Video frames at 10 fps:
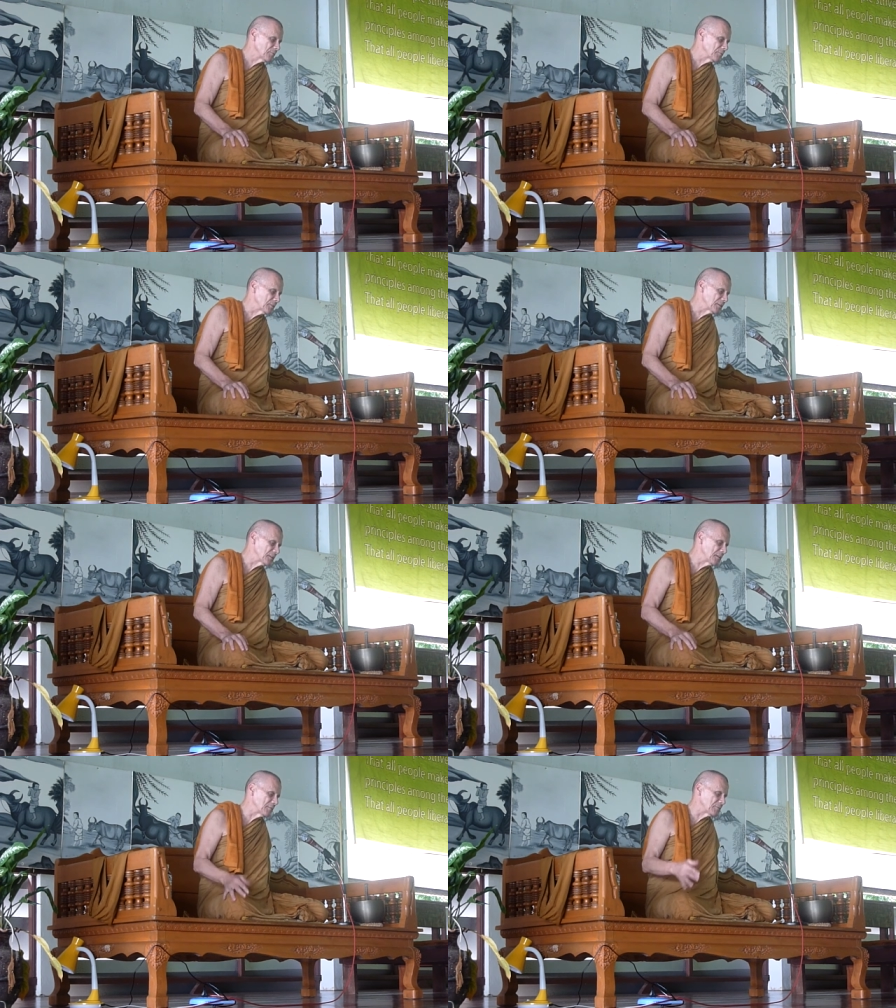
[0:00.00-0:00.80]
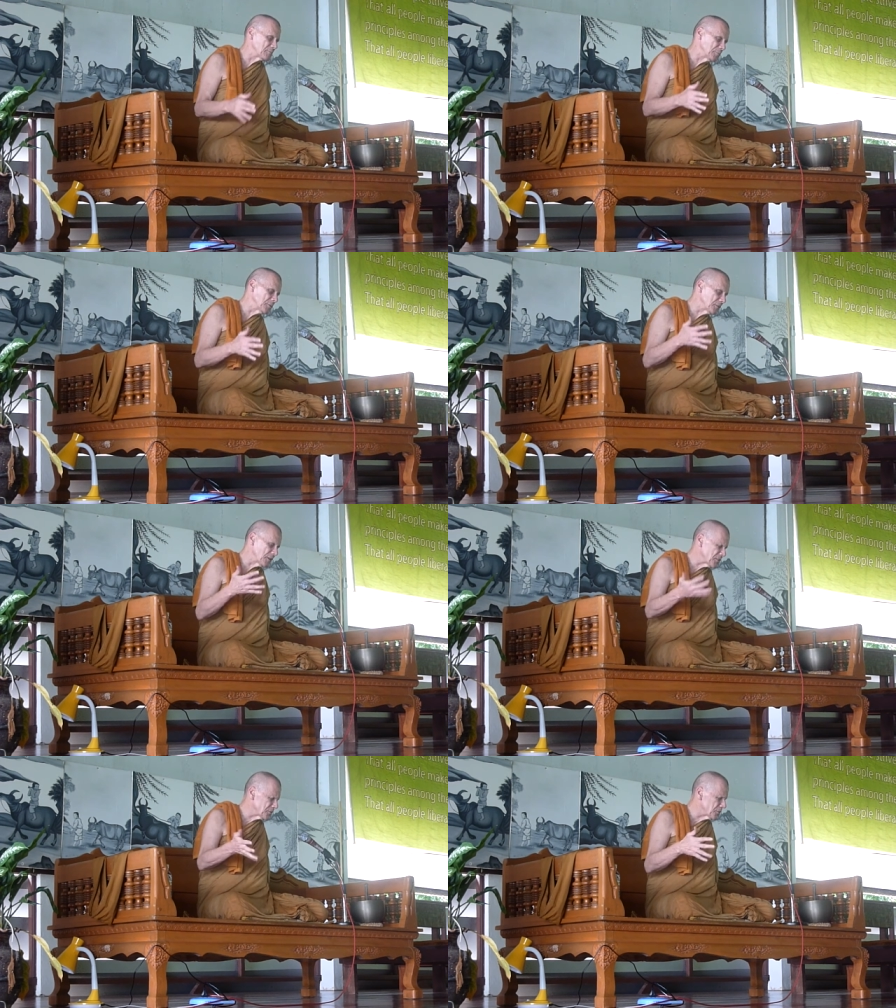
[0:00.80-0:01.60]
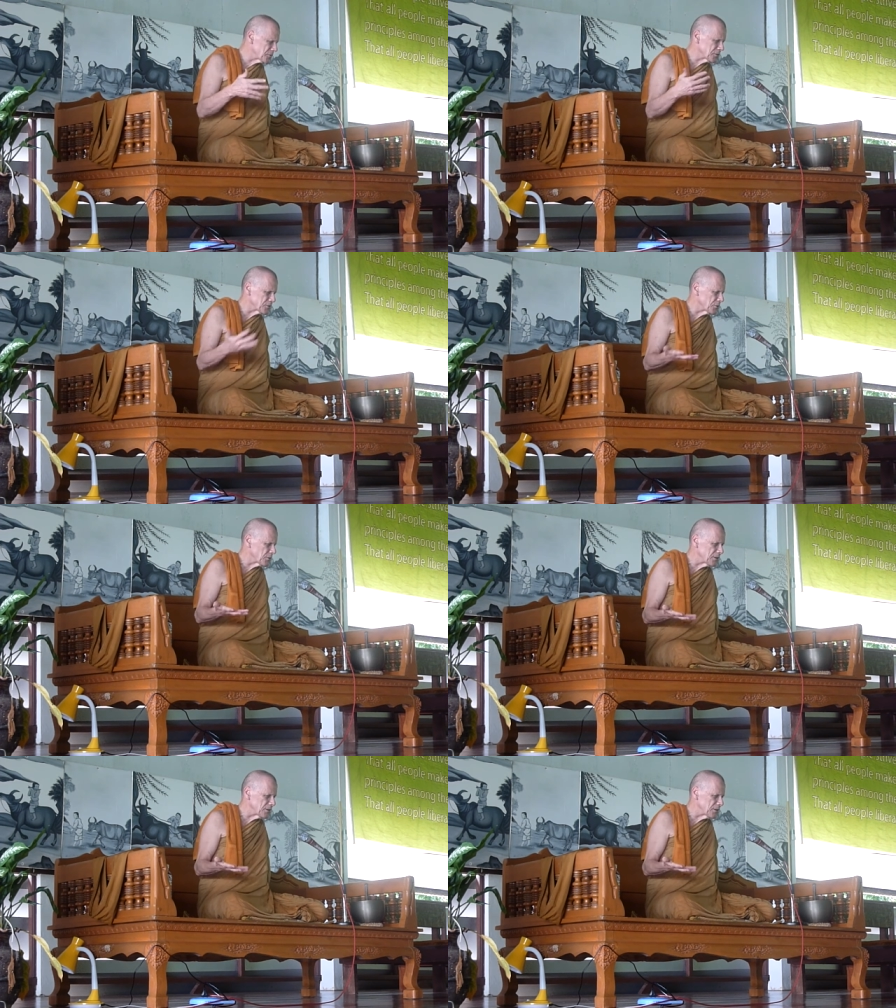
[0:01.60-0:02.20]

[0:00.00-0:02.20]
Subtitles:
But Buddhadasa used to talk a